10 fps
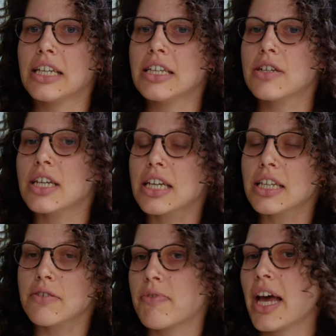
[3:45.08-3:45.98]
In,
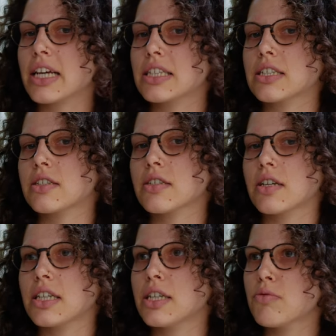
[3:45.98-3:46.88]
in effect,
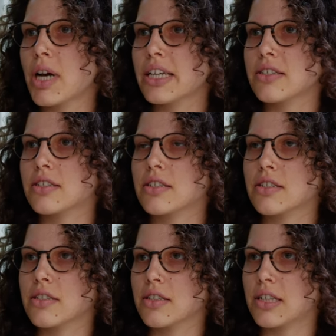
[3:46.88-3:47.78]
e waste,
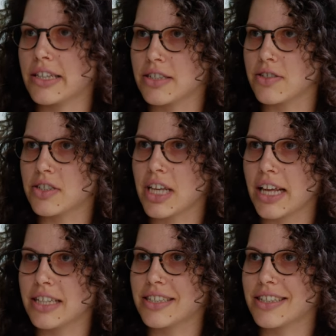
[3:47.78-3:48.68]
as you
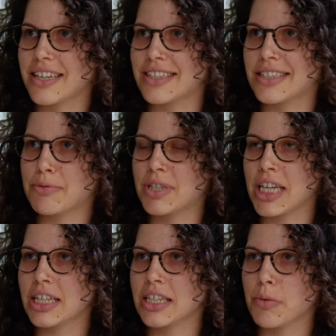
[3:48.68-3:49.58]
said, gets
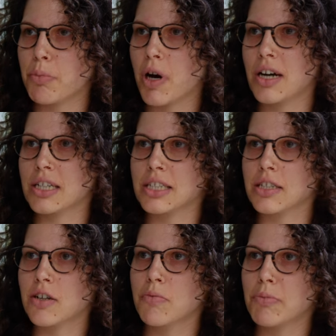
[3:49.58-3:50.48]
taken apart
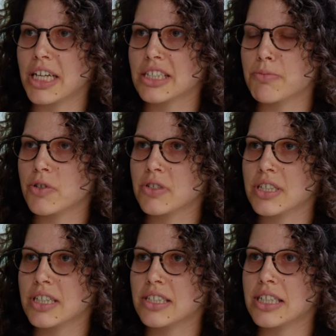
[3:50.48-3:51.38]
in complex
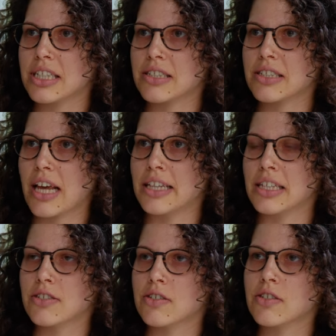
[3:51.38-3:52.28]
processes and
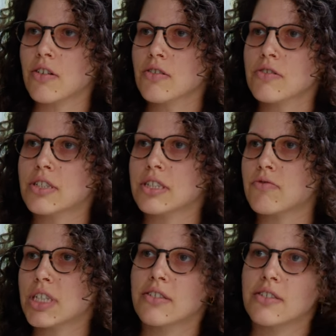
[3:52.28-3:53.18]
is sold
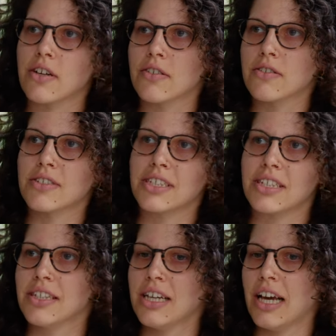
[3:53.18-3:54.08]
and resold
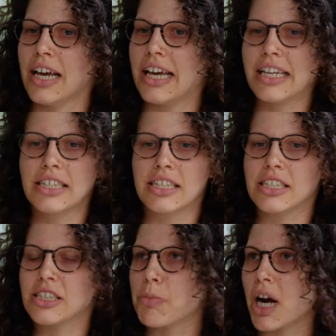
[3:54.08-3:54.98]
in
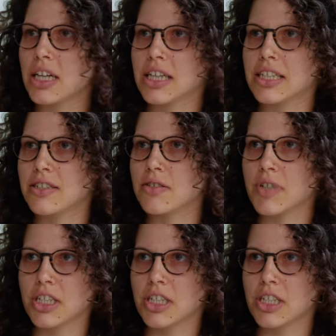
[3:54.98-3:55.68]
intense markets of